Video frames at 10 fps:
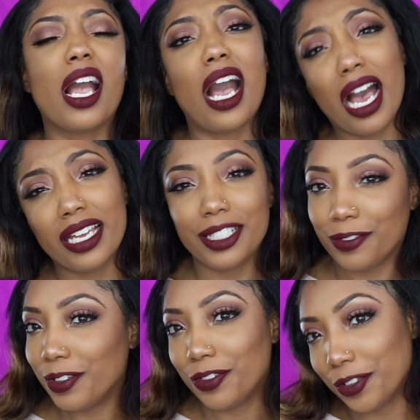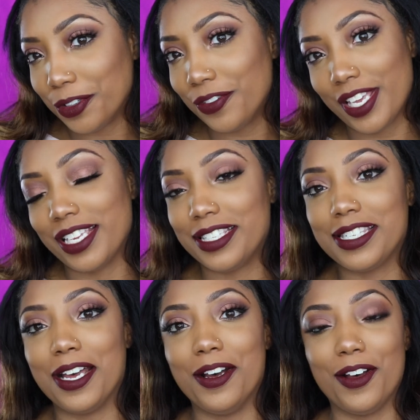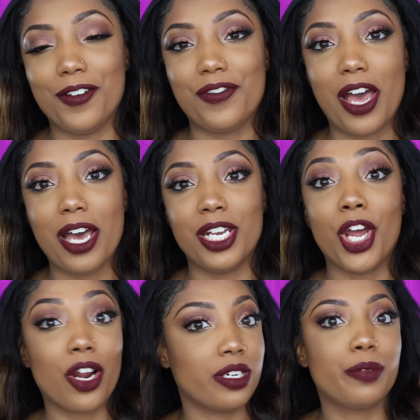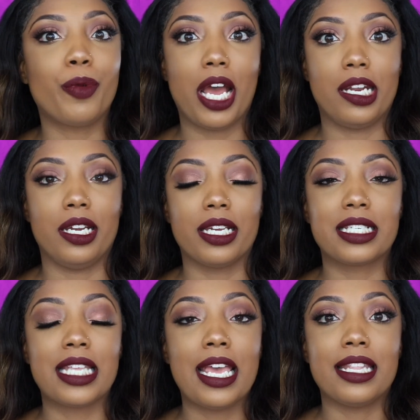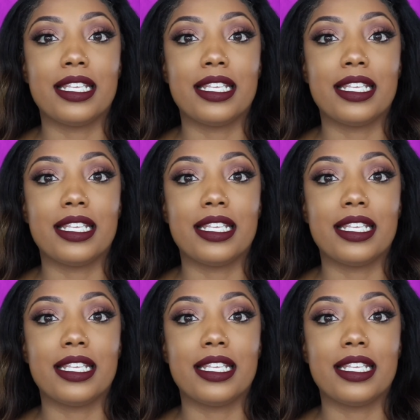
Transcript: kind of a full face of NARS products.